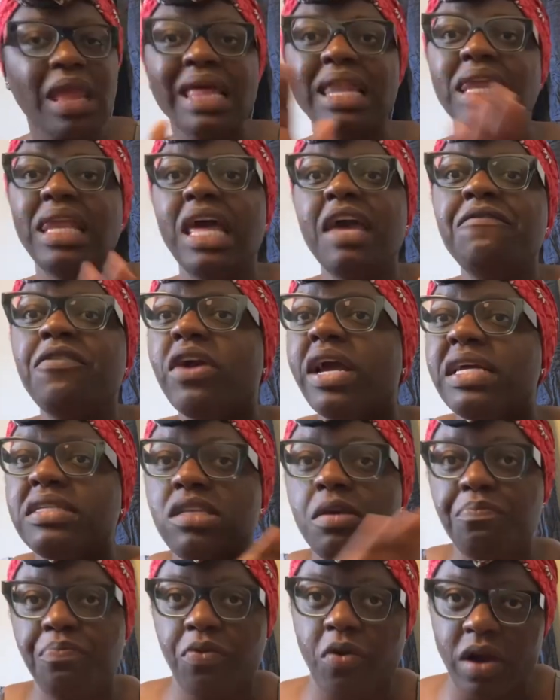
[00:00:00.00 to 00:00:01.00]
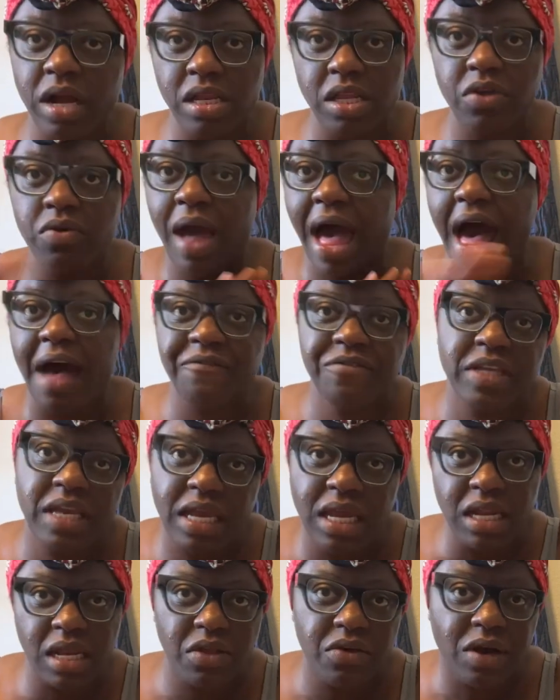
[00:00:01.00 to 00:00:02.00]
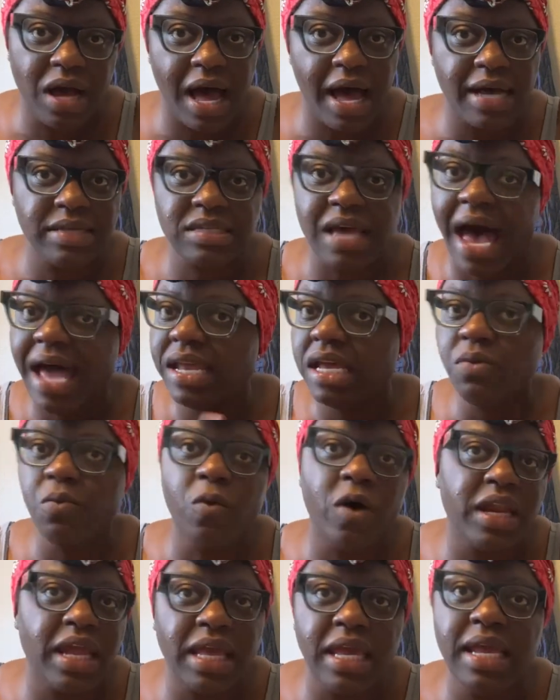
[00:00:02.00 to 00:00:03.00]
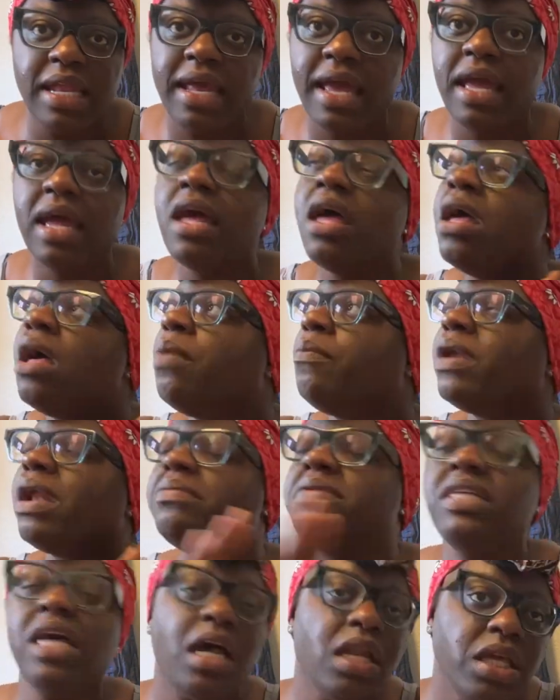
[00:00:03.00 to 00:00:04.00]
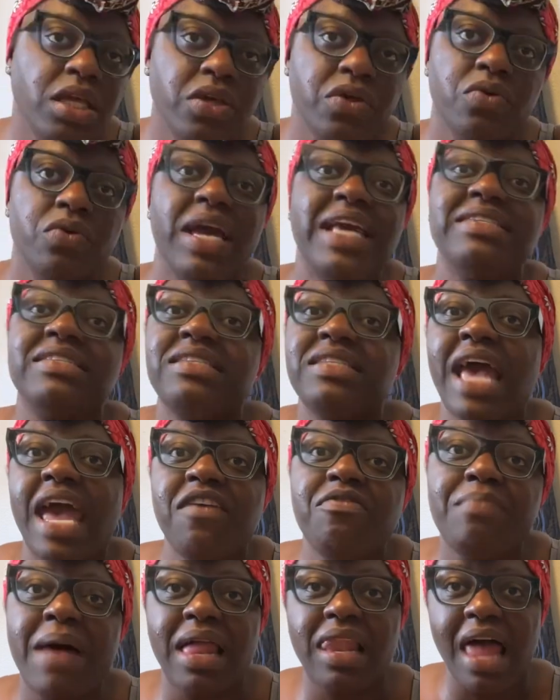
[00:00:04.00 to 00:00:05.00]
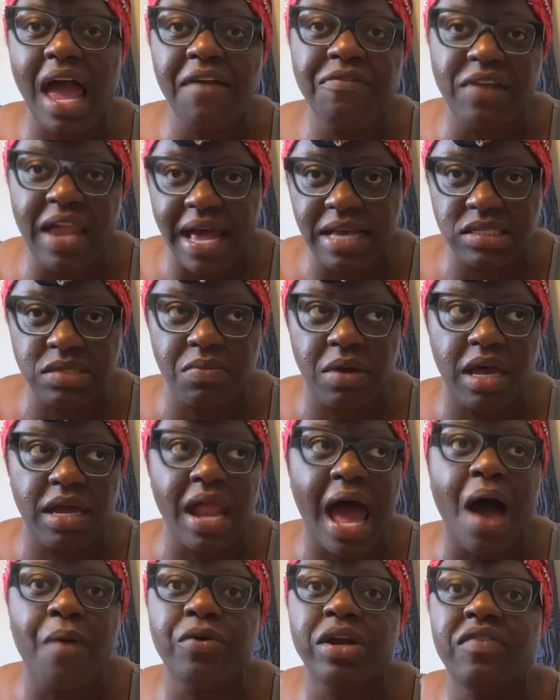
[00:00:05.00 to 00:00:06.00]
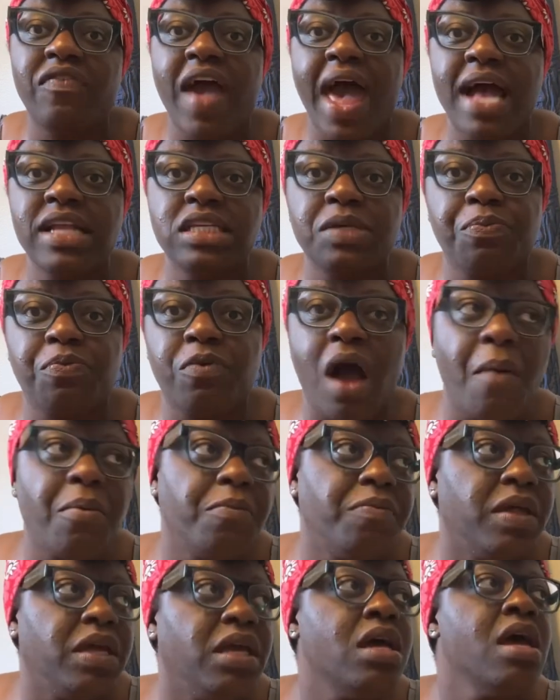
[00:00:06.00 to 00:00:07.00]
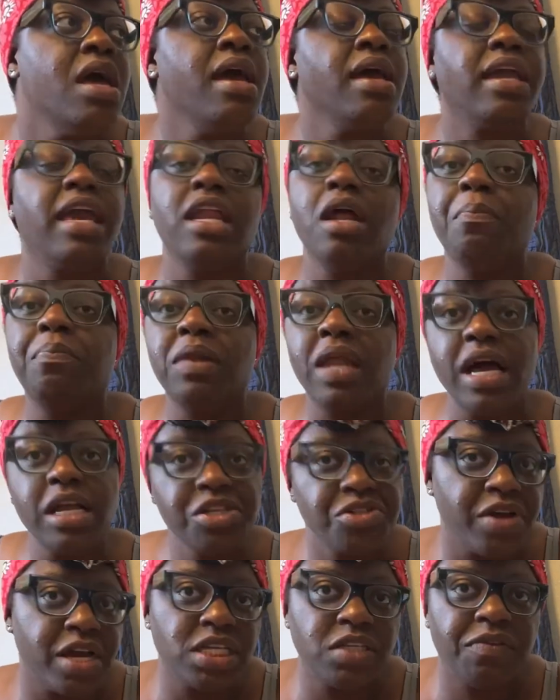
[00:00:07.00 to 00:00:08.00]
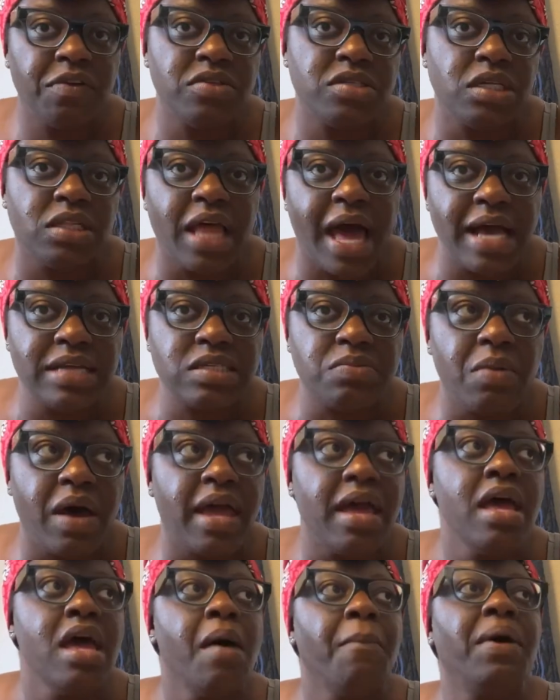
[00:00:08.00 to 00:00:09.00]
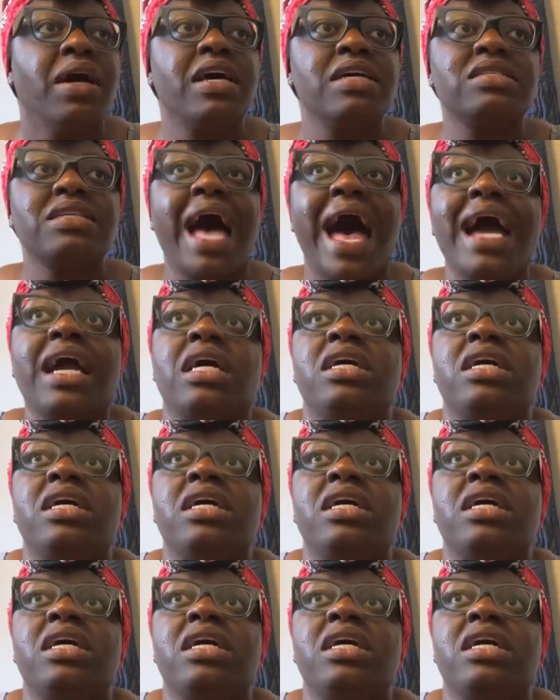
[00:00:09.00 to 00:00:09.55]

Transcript: Labor is important. You have to eat it, you guys. I didn't want to eat it, but I'm telling you, it saved my life last month. I would have had to probably get a blood transfusion last month because I